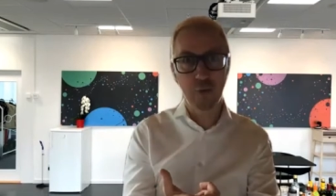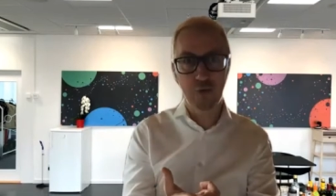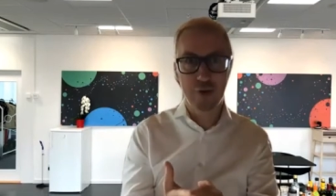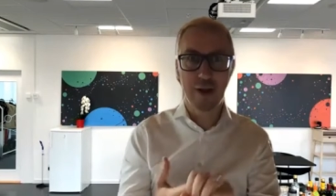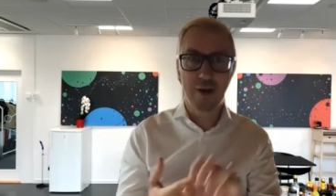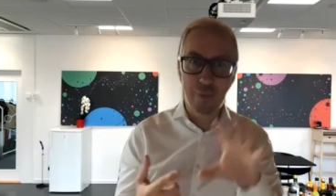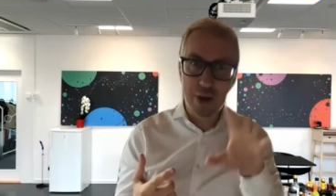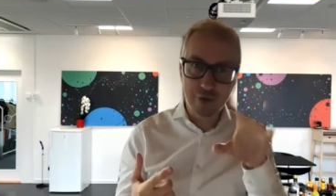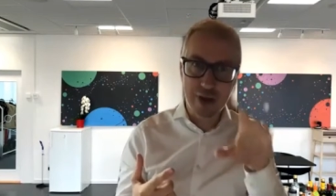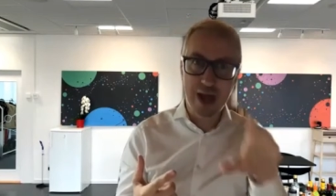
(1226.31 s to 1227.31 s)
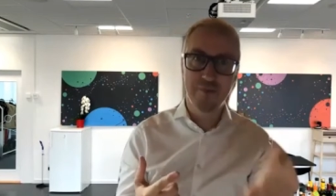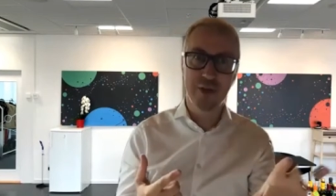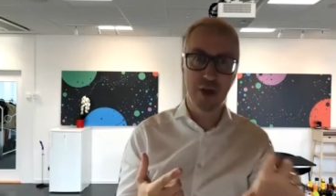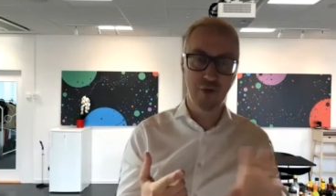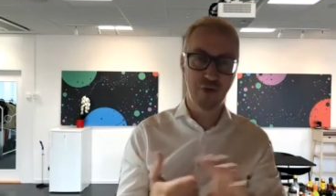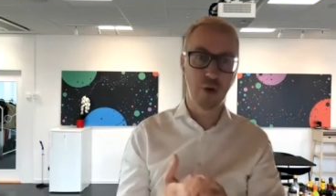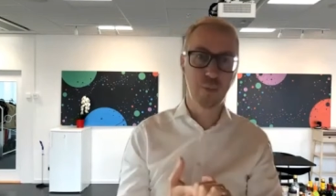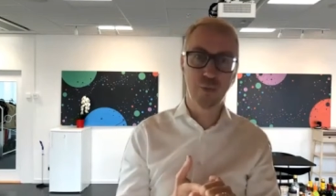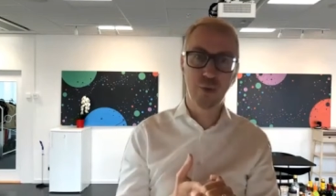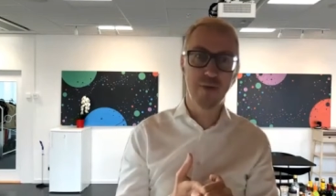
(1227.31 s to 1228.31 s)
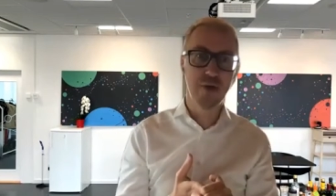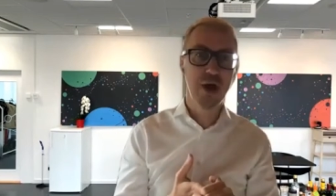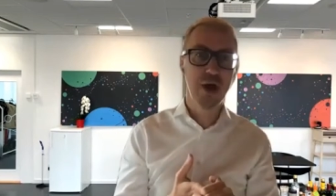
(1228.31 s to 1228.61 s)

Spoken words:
which is an area we actually haven't touched on, but we have